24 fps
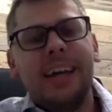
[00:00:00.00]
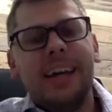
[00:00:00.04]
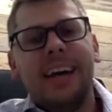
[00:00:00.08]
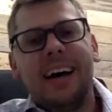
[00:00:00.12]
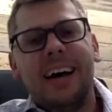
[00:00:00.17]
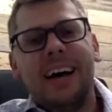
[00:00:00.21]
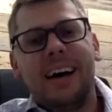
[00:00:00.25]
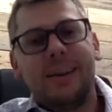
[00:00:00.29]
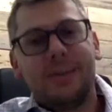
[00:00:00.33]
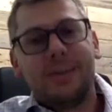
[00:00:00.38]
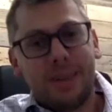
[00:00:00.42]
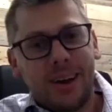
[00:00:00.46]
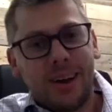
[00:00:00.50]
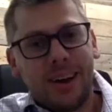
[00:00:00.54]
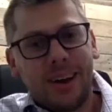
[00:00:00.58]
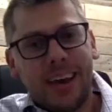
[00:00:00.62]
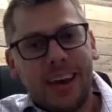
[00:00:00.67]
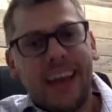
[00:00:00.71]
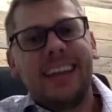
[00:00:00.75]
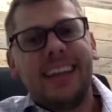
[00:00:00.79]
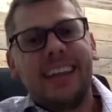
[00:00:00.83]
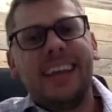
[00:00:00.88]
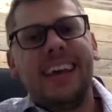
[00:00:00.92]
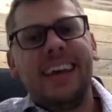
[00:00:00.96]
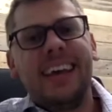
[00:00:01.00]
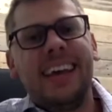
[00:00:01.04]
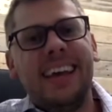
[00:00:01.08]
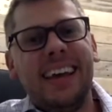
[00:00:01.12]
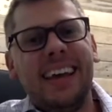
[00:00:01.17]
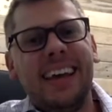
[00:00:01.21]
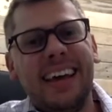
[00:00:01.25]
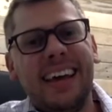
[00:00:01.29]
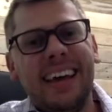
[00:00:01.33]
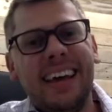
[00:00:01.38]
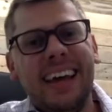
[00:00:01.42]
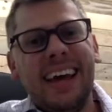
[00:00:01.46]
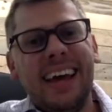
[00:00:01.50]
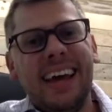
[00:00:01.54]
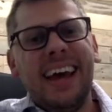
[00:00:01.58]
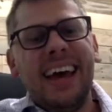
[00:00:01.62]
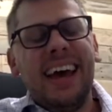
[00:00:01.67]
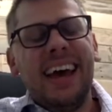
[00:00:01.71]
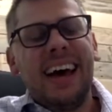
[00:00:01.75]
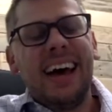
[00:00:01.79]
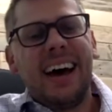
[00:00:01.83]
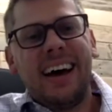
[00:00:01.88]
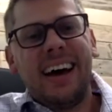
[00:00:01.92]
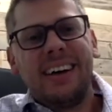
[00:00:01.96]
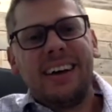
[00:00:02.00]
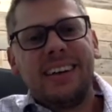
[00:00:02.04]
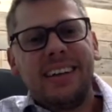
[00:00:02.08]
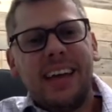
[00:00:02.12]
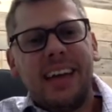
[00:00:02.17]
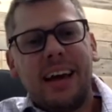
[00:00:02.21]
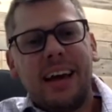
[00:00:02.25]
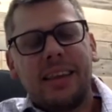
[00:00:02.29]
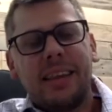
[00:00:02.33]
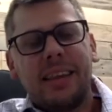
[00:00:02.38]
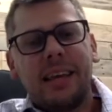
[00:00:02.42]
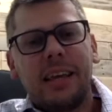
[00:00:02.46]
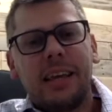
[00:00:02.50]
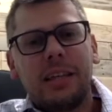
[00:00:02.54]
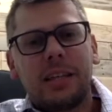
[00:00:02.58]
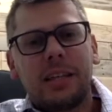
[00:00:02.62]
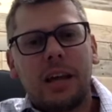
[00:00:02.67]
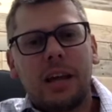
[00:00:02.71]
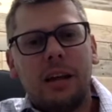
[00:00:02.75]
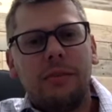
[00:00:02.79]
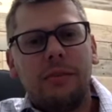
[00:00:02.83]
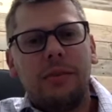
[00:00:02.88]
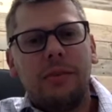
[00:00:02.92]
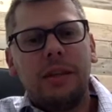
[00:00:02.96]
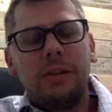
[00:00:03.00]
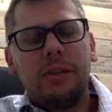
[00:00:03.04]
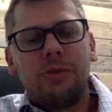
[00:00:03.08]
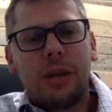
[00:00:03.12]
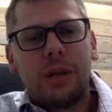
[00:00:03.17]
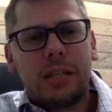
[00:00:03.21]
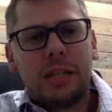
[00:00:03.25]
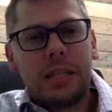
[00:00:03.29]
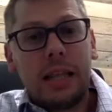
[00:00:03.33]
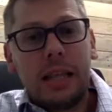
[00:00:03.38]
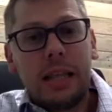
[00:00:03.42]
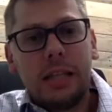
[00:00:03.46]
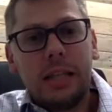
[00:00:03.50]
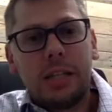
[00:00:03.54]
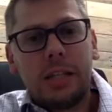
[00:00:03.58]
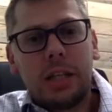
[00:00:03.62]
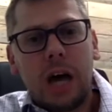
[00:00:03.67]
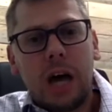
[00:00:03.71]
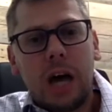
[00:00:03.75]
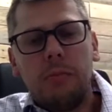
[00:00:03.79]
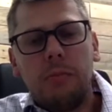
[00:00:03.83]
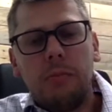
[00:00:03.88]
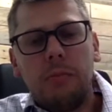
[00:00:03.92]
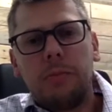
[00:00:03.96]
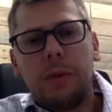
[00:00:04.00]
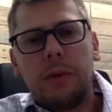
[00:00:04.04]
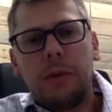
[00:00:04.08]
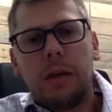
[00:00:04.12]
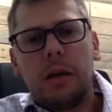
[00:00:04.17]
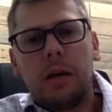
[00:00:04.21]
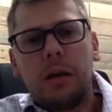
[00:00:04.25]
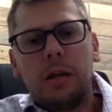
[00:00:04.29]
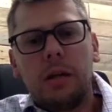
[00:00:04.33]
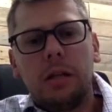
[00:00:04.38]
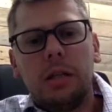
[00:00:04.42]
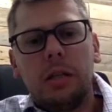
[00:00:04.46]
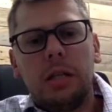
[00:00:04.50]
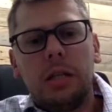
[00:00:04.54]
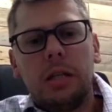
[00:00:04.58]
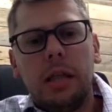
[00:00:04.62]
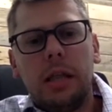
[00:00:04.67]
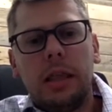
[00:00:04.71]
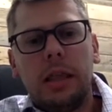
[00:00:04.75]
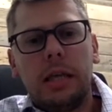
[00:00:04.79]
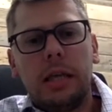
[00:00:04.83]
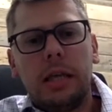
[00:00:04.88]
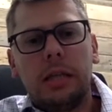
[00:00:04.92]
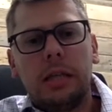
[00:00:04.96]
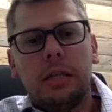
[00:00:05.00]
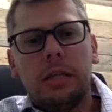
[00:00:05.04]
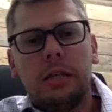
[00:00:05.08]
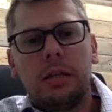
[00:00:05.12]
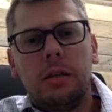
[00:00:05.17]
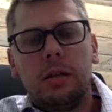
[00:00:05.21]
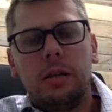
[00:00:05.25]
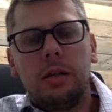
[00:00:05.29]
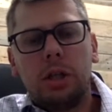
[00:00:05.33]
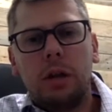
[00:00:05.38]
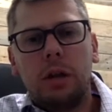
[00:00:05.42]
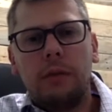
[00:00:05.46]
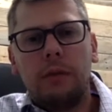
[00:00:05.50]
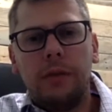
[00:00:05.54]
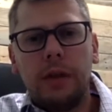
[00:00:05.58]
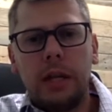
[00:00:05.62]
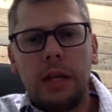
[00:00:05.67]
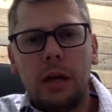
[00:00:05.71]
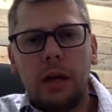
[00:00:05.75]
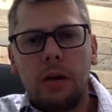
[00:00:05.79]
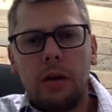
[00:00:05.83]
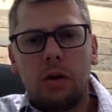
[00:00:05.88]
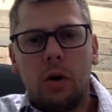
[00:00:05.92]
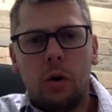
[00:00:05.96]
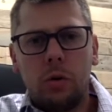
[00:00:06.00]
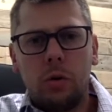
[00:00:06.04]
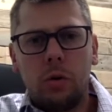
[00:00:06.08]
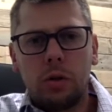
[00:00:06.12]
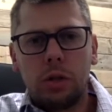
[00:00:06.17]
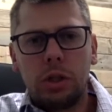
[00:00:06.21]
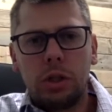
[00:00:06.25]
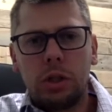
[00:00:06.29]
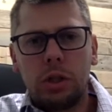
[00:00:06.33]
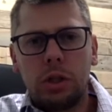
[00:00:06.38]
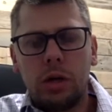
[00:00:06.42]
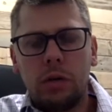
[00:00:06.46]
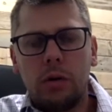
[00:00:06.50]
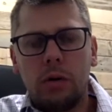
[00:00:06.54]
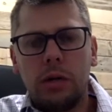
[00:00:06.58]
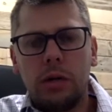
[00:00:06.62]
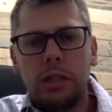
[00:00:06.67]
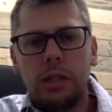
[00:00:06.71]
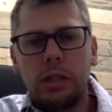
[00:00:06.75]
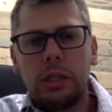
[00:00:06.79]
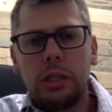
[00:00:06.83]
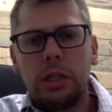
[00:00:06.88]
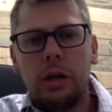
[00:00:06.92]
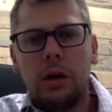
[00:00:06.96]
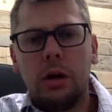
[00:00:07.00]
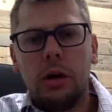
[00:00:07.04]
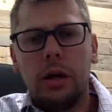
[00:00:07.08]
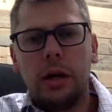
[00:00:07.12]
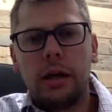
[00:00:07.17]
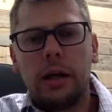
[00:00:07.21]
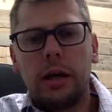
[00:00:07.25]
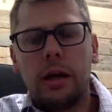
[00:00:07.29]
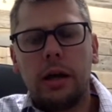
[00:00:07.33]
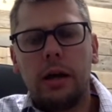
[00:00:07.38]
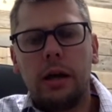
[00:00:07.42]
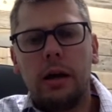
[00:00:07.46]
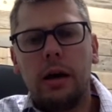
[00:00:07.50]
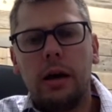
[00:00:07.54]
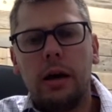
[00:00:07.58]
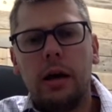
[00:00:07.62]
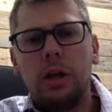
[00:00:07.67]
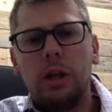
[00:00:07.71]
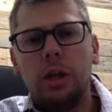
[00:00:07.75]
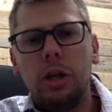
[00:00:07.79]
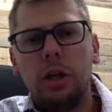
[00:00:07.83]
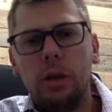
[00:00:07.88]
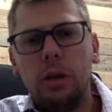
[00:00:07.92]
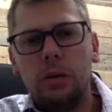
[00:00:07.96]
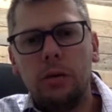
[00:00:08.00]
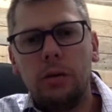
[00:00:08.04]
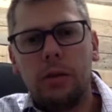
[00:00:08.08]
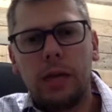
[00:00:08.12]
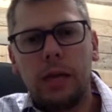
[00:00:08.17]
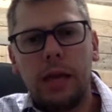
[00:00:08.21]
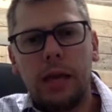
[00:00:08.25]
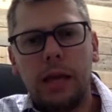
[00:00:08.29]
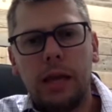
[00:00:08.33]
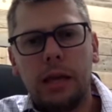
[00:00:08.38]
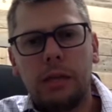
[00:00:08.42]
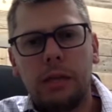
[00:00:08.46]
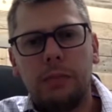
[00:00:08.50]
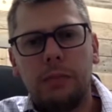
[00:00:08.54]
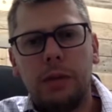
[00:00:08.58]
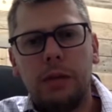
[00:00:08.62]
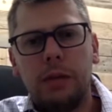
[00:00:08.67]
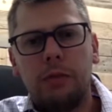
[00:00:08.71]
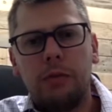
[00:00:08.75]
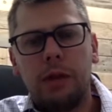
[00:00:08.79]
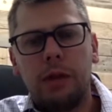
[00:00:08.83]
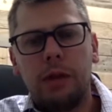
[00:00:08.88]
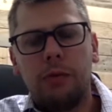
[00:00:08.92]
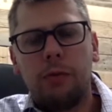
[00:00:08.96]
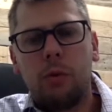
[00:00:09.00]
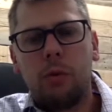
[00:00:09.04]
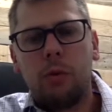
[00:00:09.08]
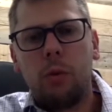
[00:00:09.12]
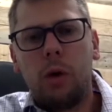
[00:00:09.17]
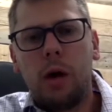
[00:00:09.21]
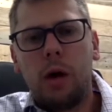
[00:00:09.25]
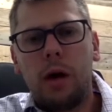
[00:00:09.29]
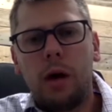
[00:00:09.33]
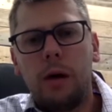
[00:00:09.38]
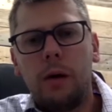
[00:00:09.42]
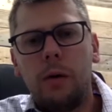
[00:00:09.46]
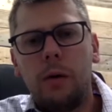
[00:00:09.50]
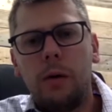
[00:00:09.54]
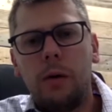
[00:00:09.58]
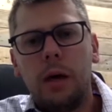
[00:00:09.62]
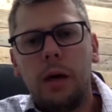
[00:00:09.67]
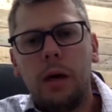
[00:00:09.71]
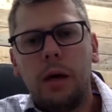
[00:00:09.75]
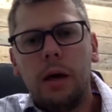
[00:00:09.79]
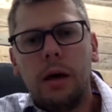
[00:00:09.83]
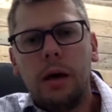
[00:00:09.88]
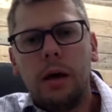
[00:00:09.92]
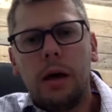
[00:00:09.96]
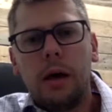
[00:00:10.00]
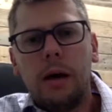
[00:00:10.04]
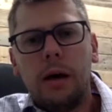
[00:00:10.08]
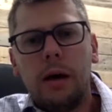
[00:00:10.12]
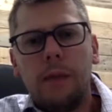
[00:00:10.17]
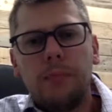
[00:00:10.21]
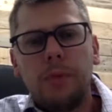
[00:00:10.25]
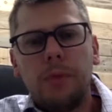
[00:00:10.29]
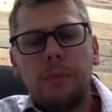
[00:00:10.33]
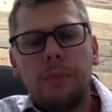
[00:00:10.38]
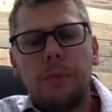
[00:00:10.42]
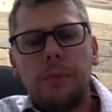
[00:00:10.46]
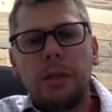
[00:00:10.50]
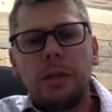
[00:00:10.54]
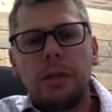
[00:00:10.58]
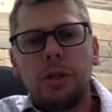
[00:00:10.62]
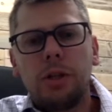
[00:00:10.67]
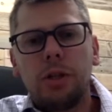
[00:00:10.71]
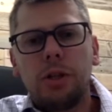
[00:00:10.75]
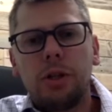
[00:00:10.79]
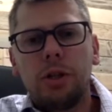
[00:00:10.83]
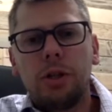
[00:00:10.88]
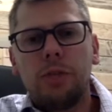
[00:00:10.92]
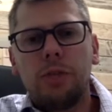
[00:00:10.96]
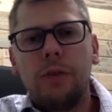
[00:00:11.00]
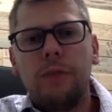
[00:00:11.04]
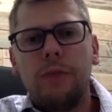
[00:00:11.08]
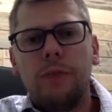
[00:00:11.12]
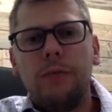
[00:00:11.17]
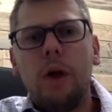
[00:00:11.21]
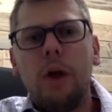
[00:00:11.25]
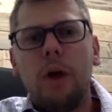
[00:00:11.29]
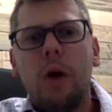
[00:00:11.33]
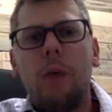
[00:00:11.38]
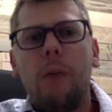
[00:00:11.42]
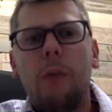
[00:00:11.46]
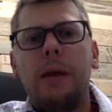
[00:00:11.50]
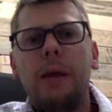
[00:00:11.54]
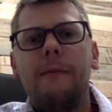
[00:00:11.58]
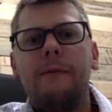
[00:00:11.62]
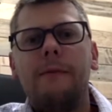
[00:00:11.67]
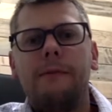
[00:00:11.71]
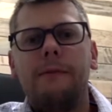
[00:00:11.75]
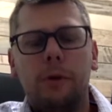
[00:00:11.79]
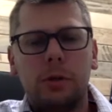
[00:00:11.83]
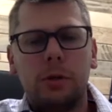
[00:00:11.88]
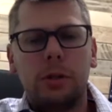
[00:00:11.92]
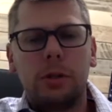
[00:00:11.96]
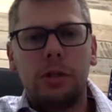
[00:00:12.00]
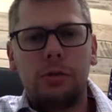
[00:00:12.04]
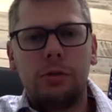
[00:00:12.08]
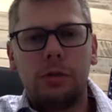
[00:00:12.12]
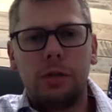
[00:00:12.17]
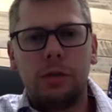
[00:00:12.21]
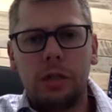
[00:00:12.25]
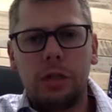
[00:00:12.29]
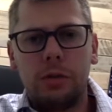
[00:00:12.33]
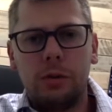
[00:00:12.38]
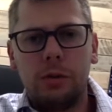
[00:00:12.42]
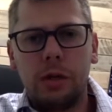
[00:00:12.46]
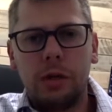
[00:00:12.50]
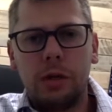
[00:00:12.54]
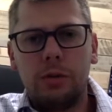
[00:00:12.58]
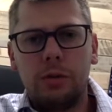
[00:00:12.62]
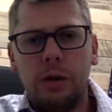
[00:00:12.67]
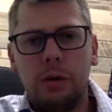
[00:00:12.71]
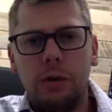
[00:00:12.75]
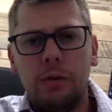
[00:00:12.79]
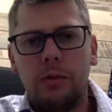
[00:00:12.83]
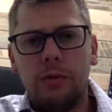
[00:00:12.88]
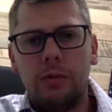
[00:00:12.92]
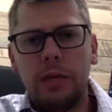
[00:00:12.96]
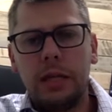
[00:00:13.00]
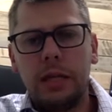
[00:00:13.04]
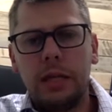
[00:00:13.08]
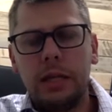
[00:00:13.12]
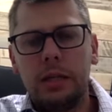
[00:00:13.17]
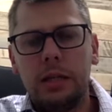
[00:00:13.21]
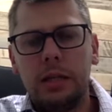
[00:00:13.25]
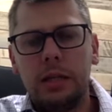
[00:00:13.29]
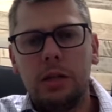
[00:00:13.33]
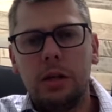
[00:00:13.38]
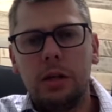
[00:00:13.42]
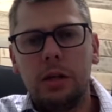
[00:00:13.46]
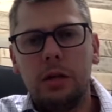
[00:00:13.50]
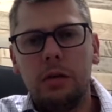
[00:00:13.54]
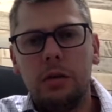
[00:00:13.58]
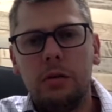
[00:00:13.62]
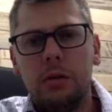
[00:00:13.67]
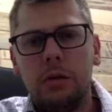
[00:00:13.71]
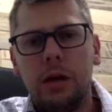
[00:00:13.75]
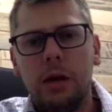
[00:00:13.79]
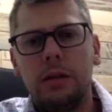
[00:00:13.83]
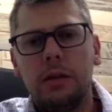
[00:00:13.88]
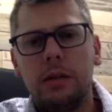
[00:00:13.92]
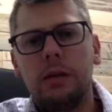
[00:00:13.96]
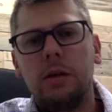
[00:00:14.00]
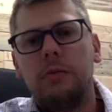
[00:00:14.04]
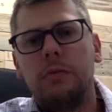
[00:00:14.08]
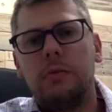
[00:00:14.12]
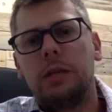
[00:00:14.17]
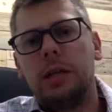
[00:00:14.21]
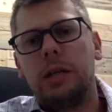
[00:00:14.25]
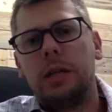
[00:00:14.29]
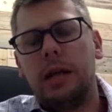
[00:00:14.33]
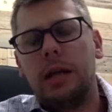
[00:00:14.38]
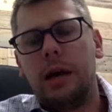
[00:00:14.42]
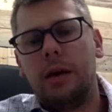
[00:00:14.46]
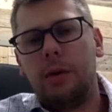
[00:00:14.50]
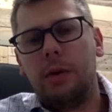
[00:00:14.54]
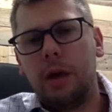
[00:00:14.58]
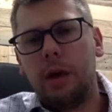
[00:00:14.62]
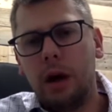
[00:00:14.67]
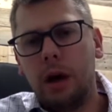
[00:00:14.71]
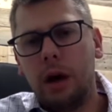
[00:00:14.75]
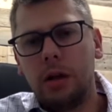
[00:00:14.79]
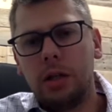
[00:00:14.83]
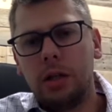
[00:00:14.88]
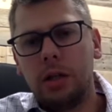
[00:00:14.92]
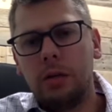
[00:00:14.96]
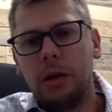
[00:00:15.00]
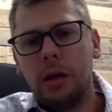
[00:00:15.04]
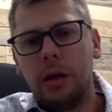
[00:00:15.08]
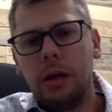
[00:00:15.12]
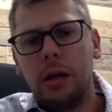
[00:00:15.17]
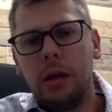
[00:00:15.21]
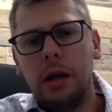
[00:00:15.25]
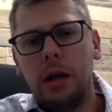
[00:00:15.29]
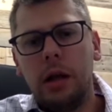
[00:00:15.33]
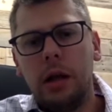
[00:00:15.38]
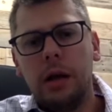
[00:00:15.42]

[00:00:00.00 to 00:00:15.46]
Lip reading: I'll start again. Yeah, I think it's kind of interesting these times, because this sort of video calls and so on, it's not like a new thing. It's been around for a while, but it's just we've not been forced into a situation where we've needed to, and obviously now we are doing.